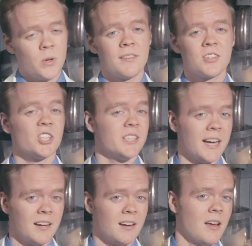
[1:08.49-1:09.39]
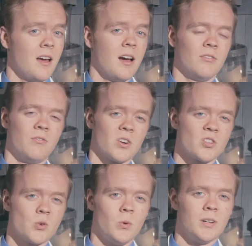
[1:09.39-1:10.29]
we have created a
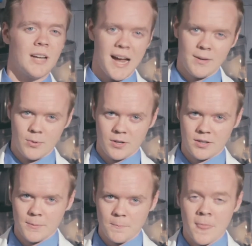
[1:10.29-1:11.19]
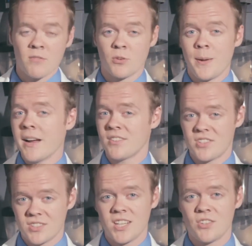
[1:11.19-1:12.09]
virtual guidebook for
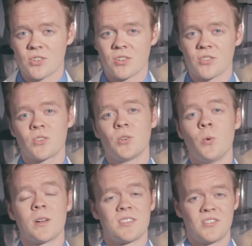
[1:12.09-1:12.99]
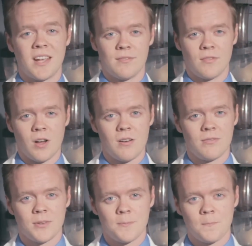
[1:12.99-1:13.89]
parents and teachers who want to stay involved.